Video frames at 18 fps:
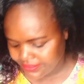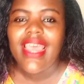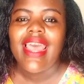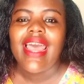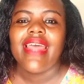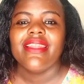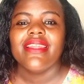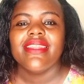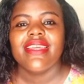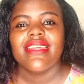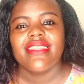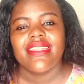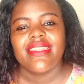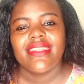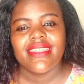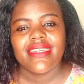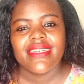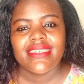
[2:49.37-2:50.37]
And then the other
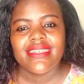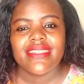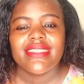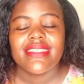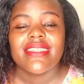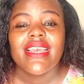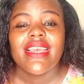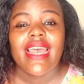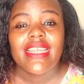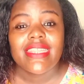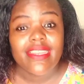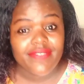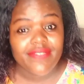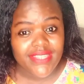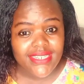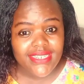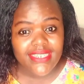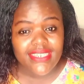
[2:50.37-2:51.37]
thing is, as I've
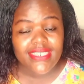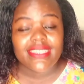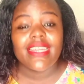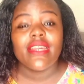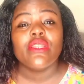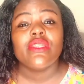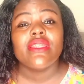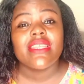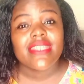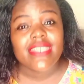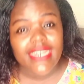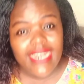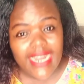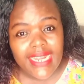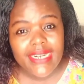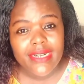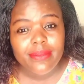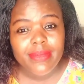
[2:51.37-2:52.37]
stated, the sale
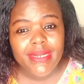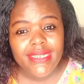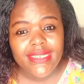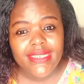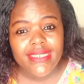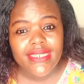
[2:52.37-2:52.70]
agreement,